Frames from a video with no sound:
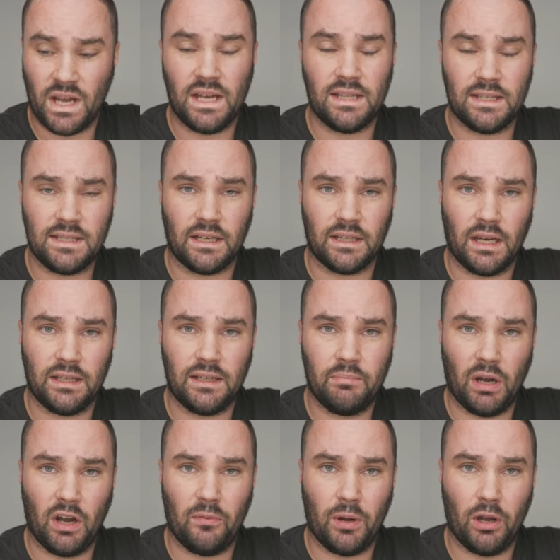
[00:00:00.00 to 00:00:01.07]
It's something that I did
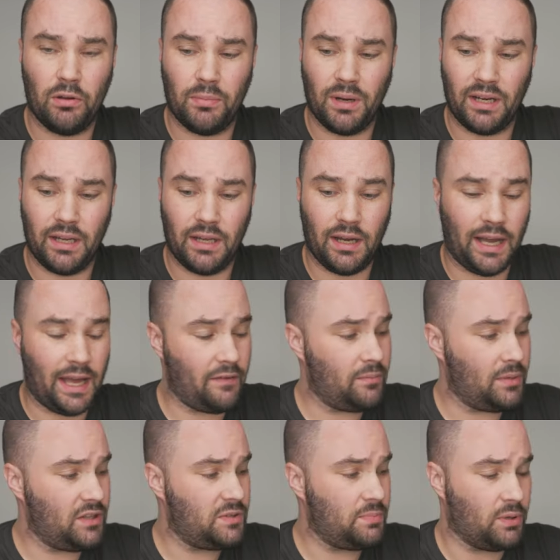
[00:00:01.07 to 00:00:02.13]
buy with my own money. I haven't
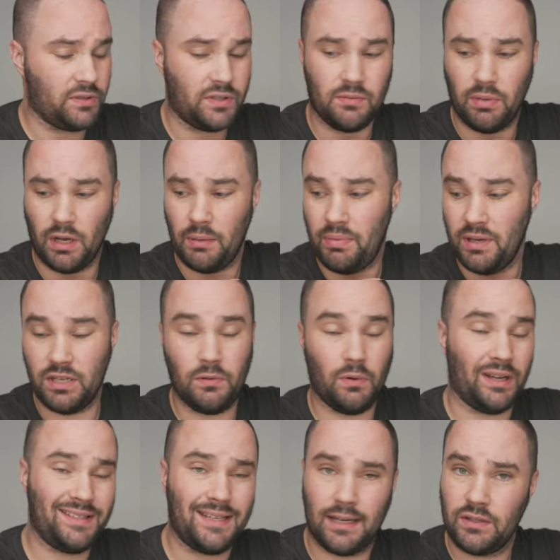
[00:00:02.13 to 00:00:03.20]
been sponsored by
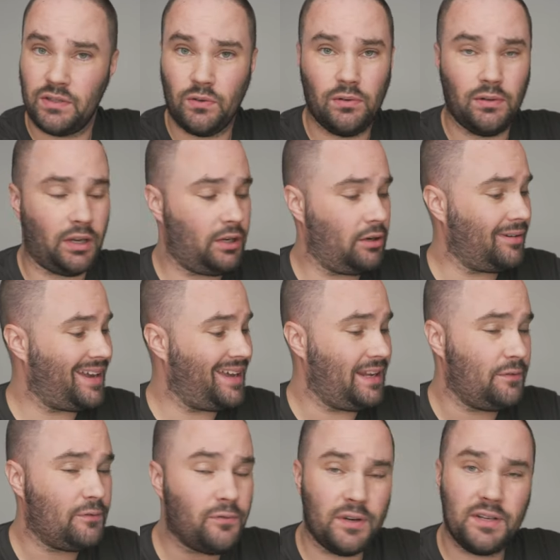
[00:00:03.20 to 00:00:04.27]
PGY Tech at all. I don't get any
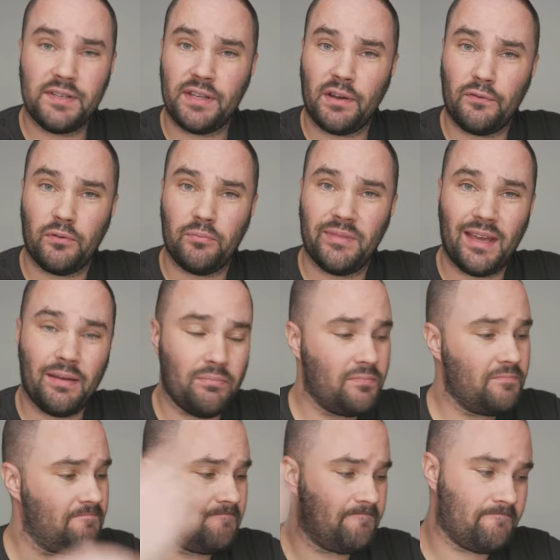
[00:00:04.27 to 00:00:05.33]
free stuff from them.
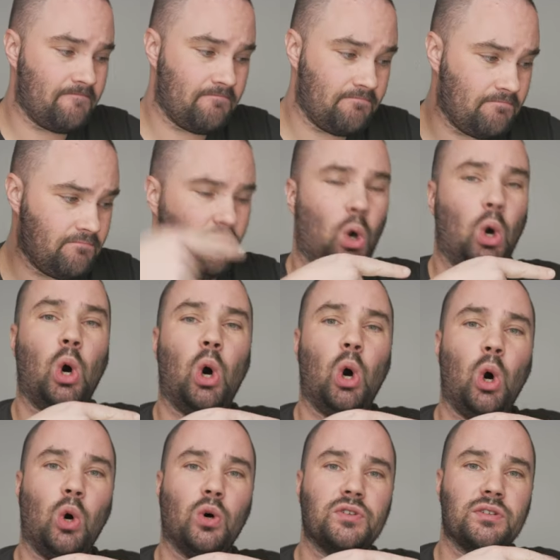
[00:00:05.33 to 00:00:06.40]

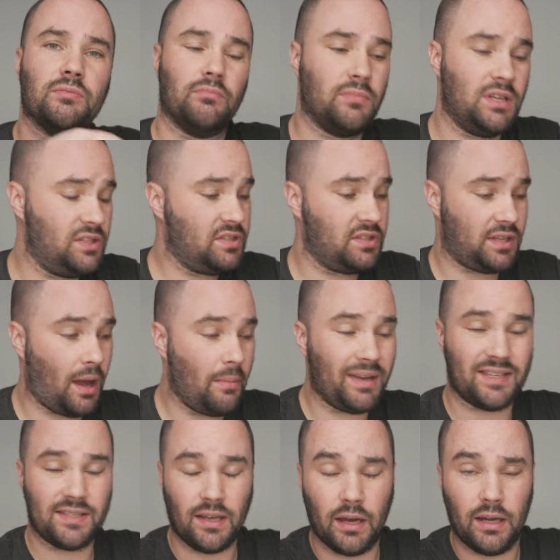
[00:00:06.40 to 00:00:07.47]
Awesome. It's just, I'm
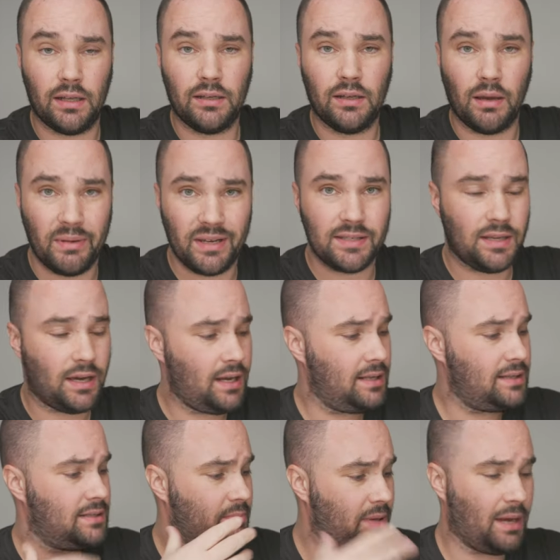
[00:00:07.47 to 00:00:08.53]
excited. I'm
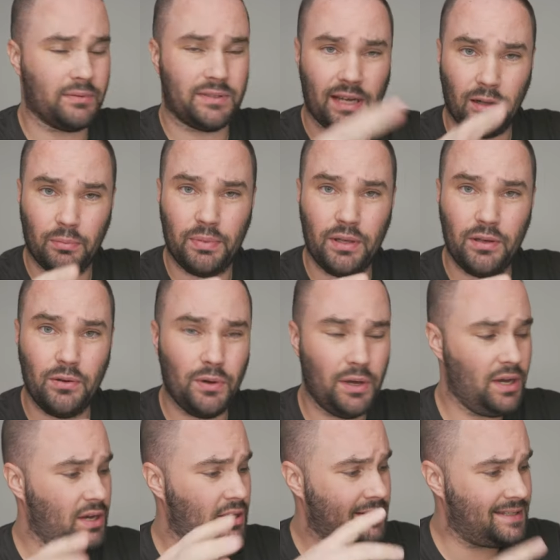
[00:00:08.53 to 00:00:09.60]
excited to be able to help you
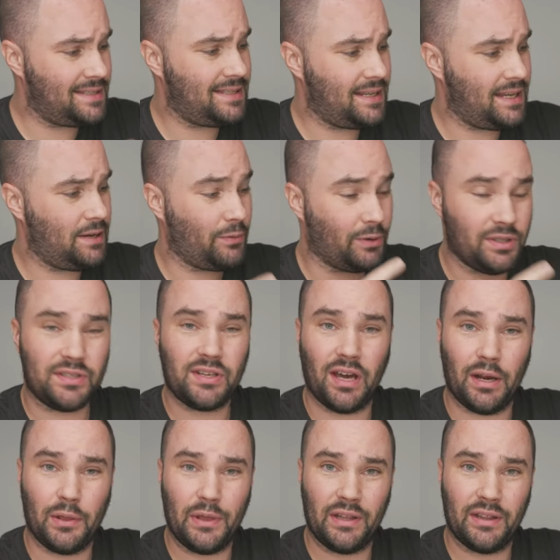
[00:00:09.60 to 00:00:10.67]
to see what this
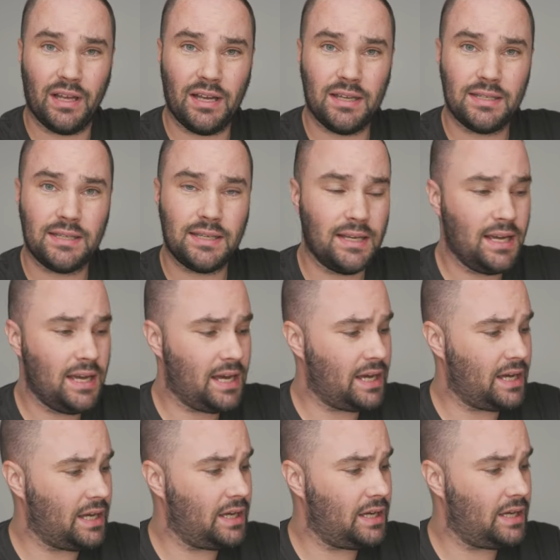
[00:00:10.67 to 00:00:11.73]
kind of thing does.
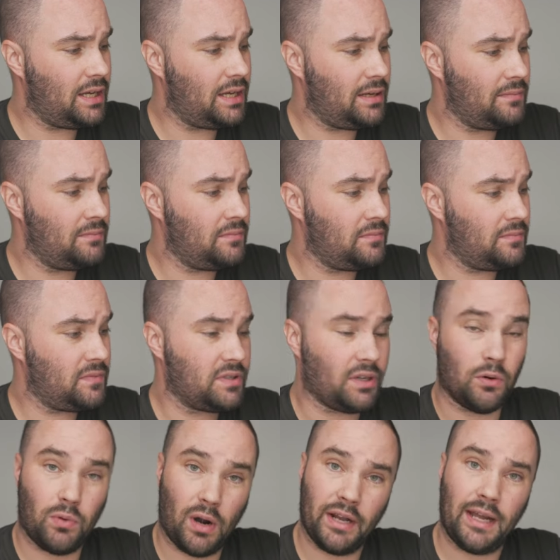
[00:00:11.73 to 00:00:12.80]

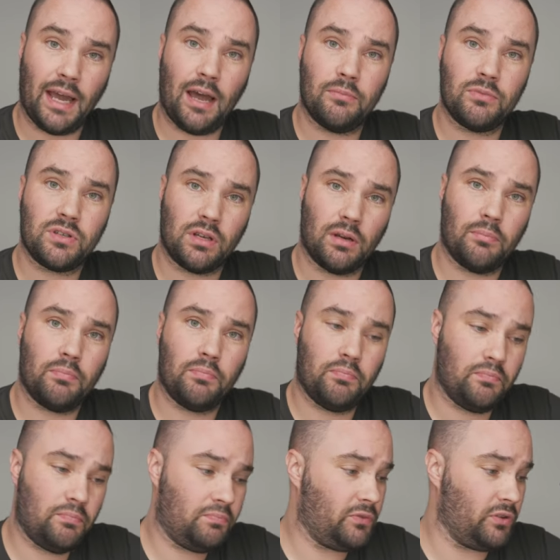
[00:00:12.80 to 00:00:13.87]
So right now I'm just gonna
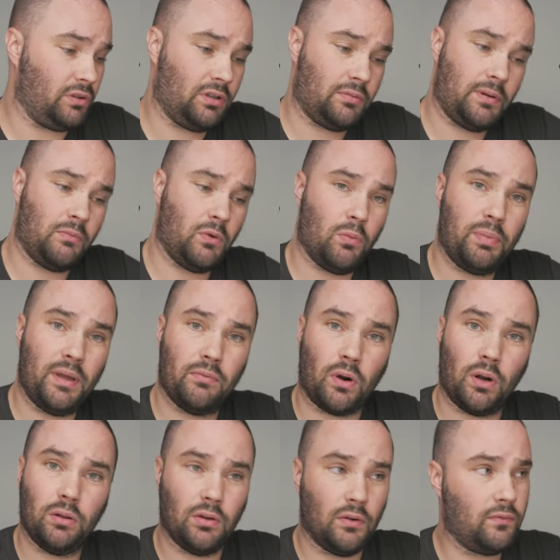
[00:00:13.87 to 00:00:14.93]
do a little bit more
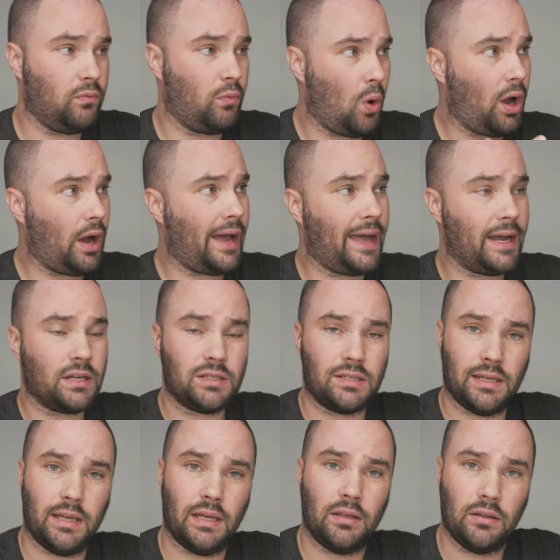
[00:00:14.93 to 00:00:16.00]
B-roll of what I
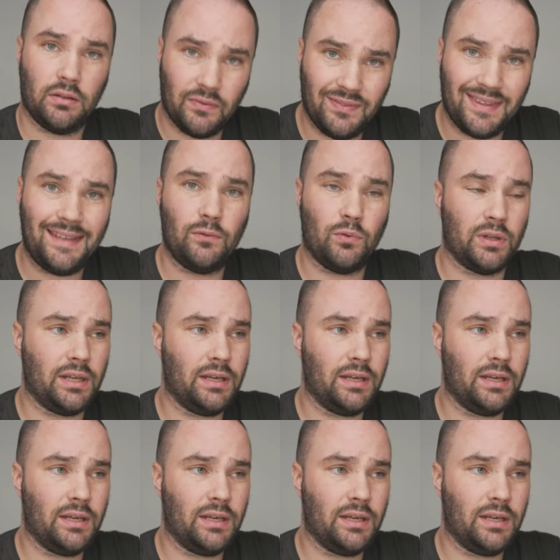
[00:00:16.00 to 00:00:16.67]
actually did with